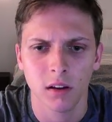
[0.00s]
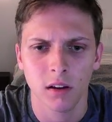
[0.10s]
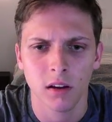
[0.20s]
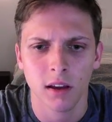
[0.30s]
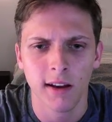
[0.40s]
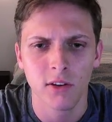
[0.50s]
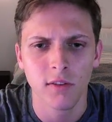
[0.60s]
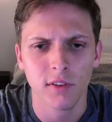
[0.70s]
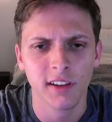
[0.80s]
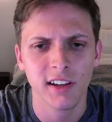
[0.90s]
I had to go
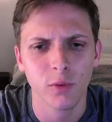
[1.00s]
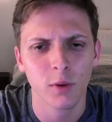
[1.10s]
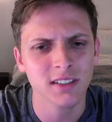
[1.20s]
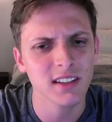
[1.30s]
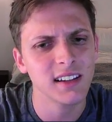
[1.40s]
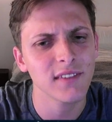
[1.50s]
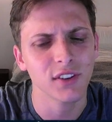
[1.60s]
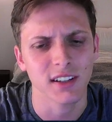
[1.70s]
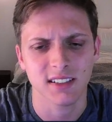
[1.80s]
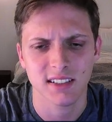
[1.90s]
over here. What's the
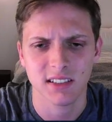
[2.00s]
difference?